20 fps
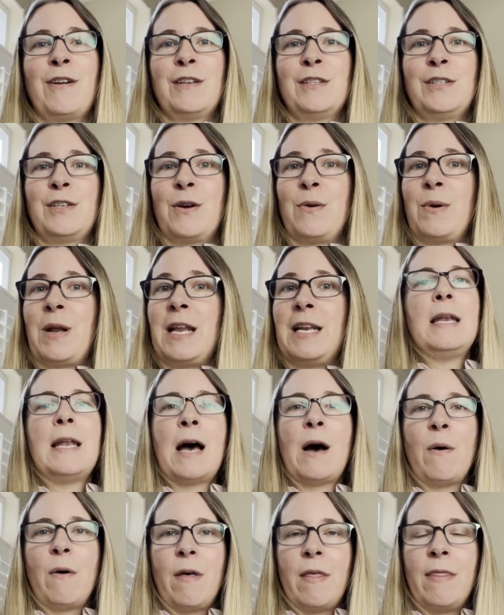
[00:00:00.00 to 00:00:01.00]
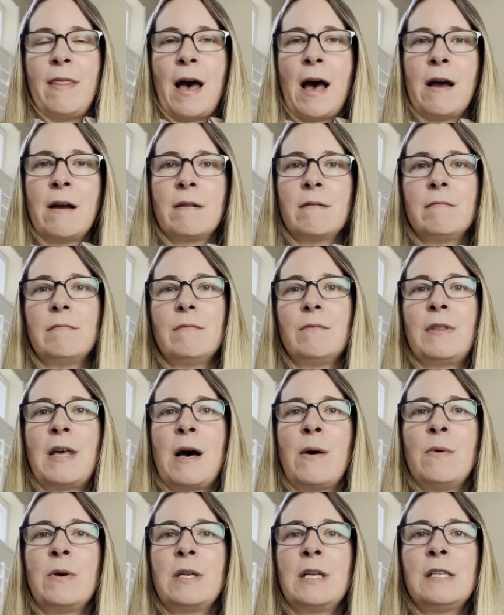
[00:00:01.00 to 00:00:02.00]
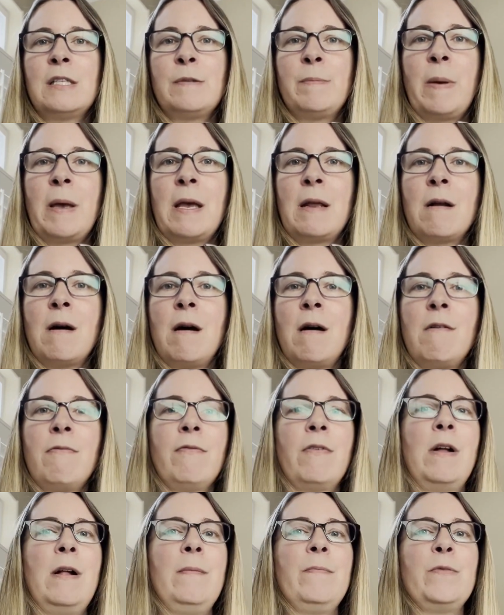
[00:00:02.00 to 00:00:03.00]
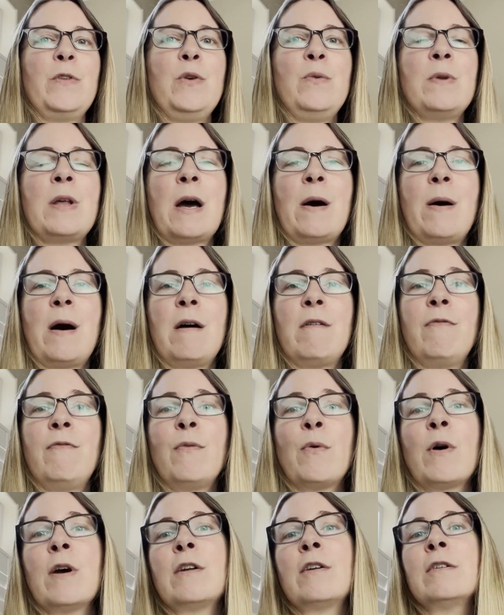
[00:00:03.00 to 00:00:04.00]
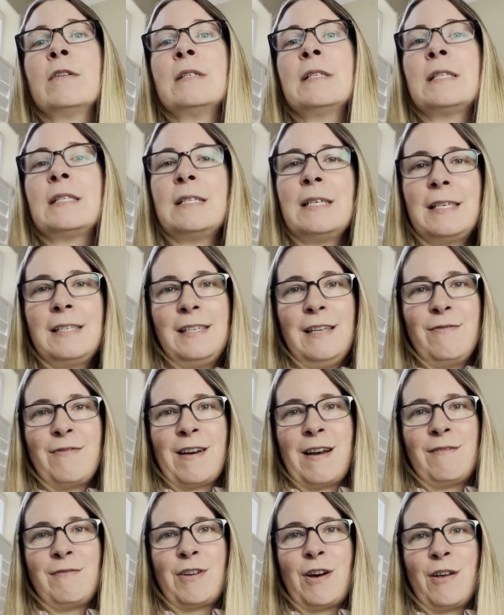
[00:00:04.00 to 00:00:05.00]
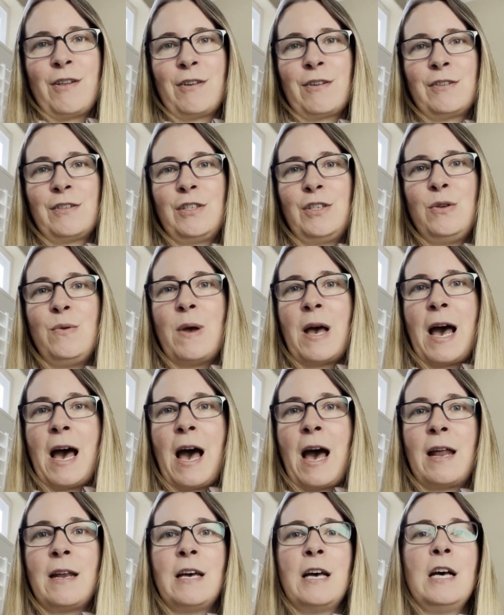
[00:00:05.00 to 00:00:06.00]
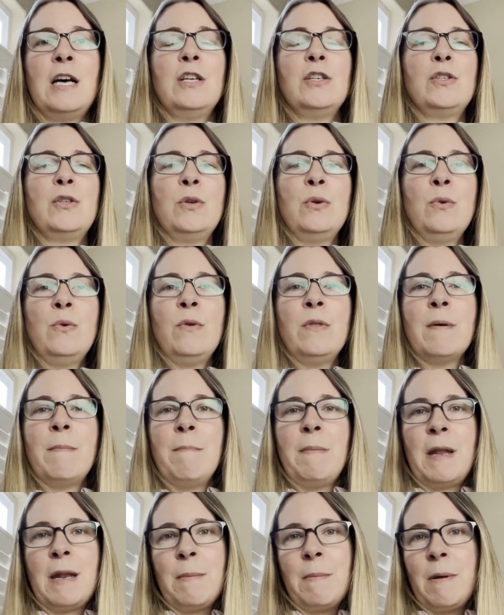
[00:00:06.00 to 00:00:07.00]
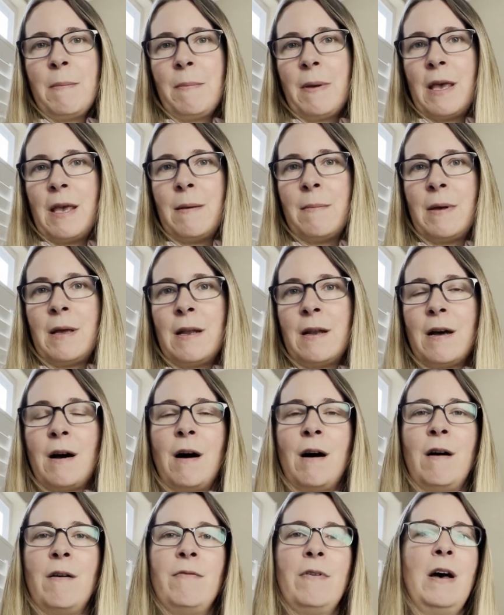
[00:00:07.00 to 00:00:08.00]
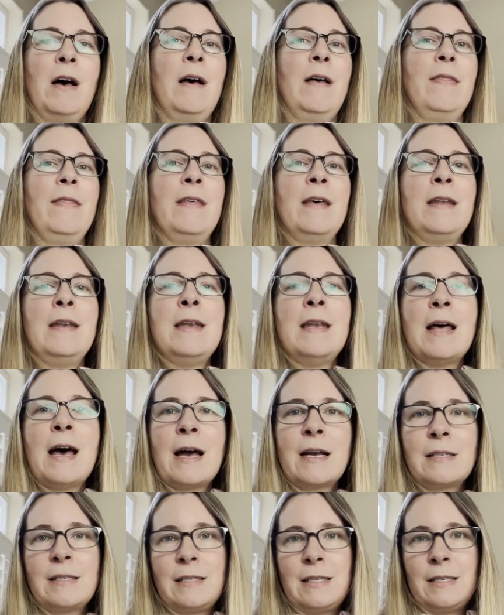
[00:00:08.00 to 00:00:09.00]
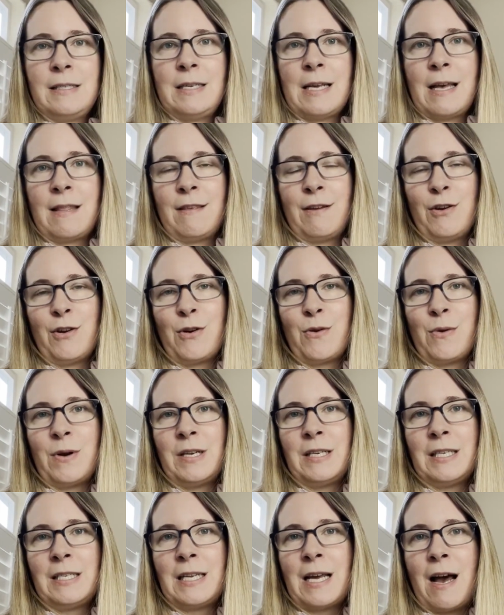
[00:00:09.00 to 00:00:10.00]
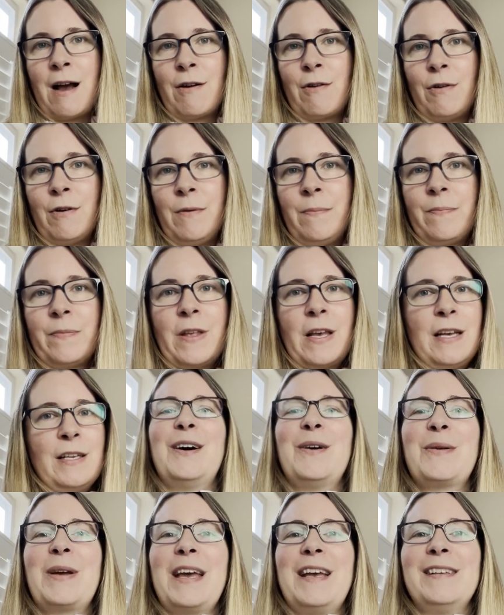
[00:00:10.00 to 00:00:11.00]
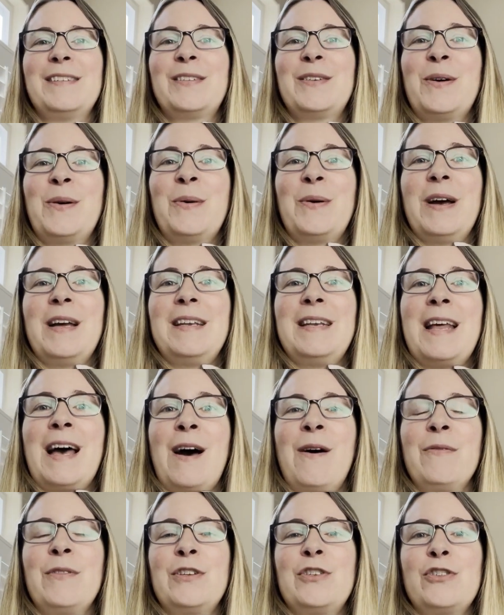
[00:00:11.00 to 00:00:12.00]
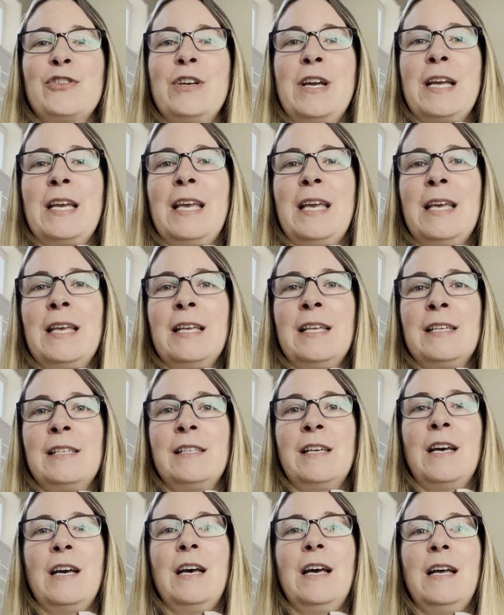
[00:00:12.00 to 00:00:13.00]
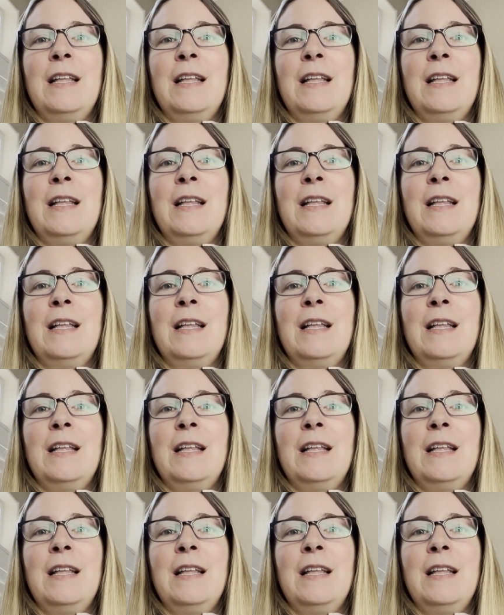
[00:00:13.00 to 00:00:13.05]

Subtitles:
on its own. Now that one gets paid off. You now have $465 to add to the minimum payment of the next debt that you're going to tackle. Okay, so now the trick is,